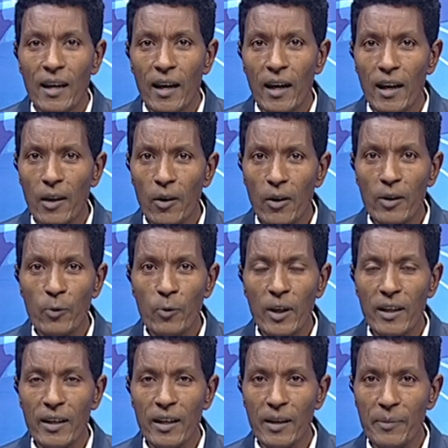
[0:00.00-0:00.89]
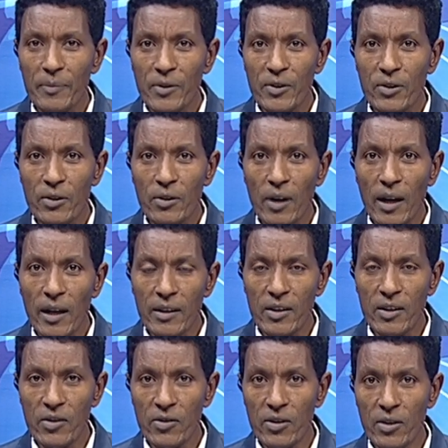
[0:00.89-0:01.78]
Hello and welcome to
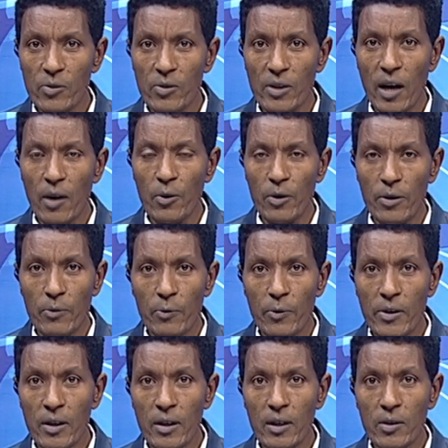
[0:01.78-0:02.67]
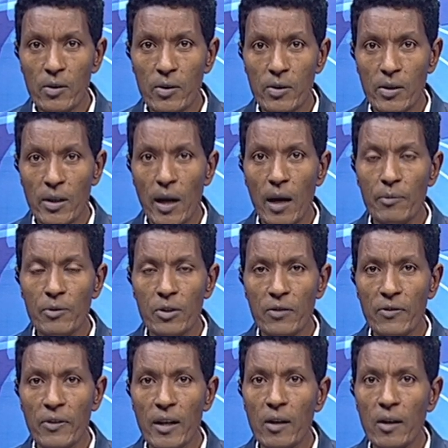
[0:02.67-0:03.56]
this News Hour with the news. I'm
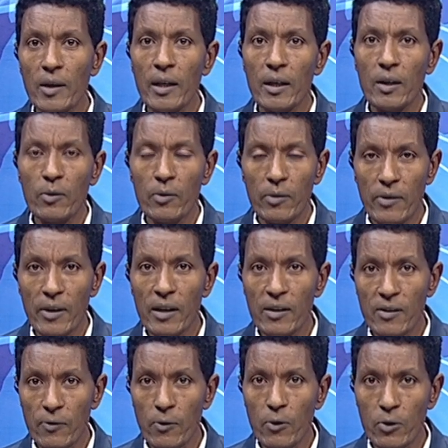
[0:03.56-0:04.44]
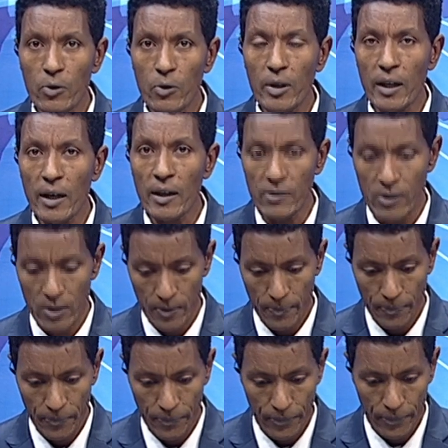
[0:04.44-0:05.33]
Shifar Alako. Thanks for joining
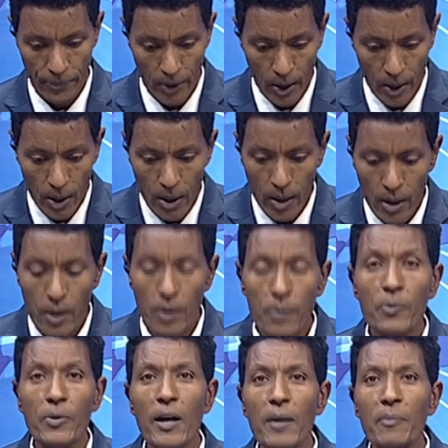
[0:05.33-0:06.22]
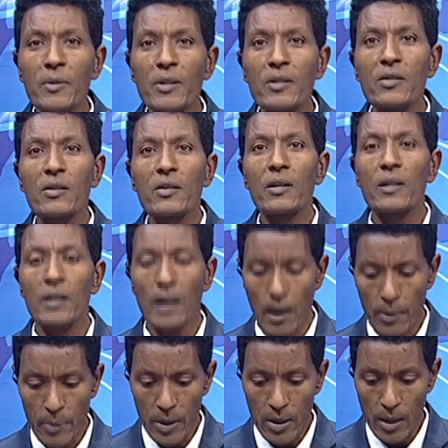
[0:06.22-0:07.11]
us. Prime Minister
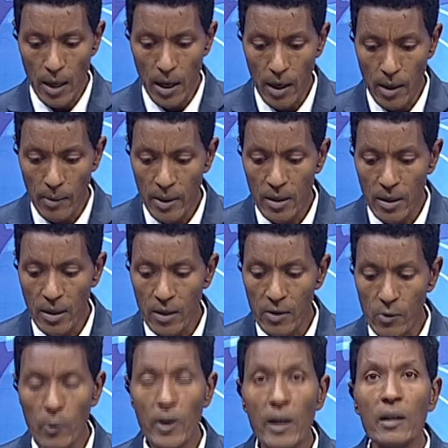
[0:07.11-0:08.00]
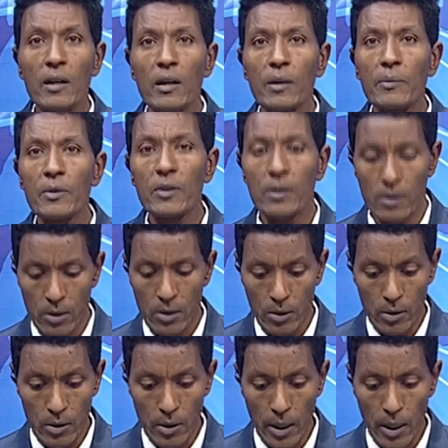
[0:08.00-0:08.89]
Abiy Ahmed has welcomed
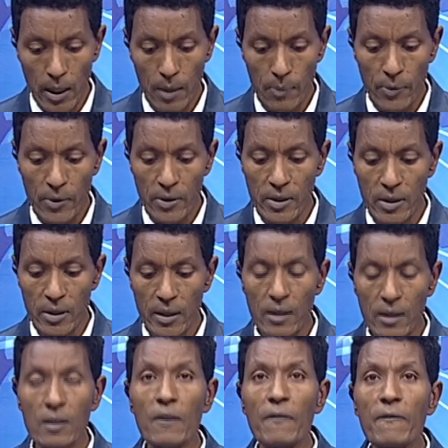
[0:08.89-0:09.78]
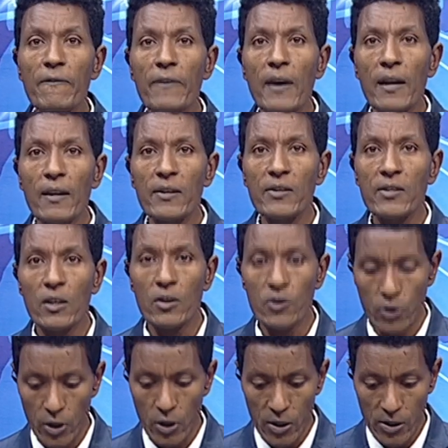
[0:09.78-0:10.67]
today President Felix
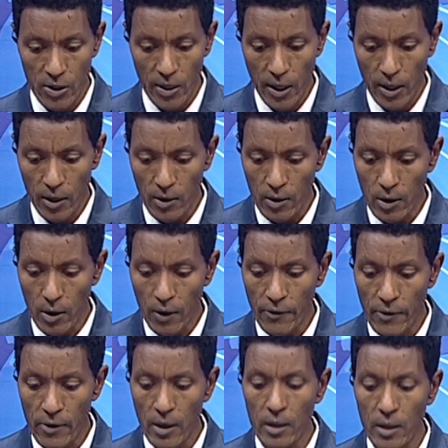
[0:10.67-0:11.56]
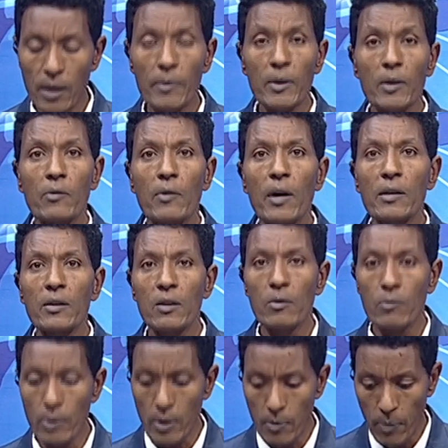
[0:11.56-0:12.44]
Tshisekedi of the Democratic
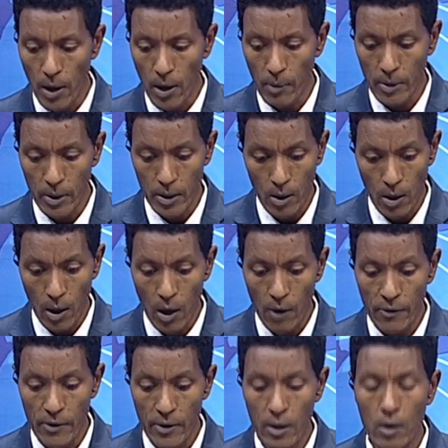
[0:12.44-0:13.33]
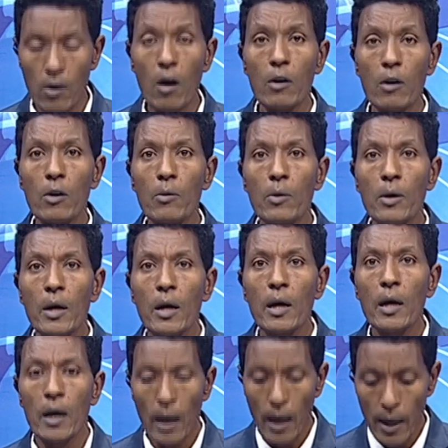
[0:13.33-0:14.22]
Republic of the Congo
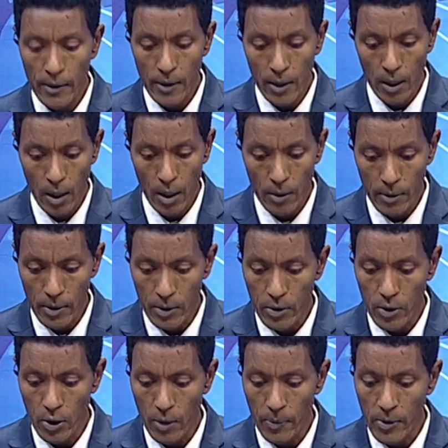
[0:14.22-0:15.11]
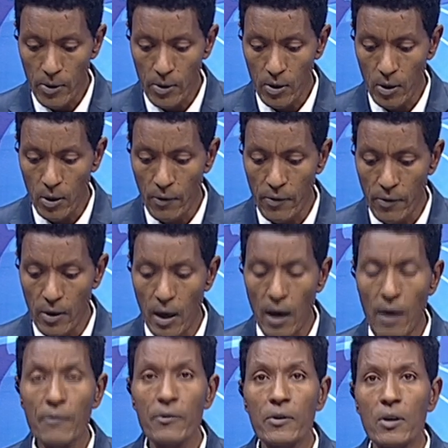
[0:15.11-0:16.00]
and the current chairperson of the
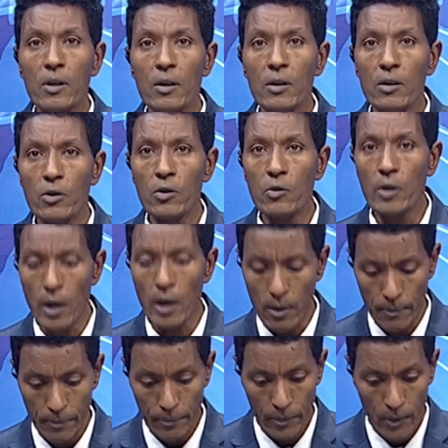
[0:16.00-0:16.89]
African Union.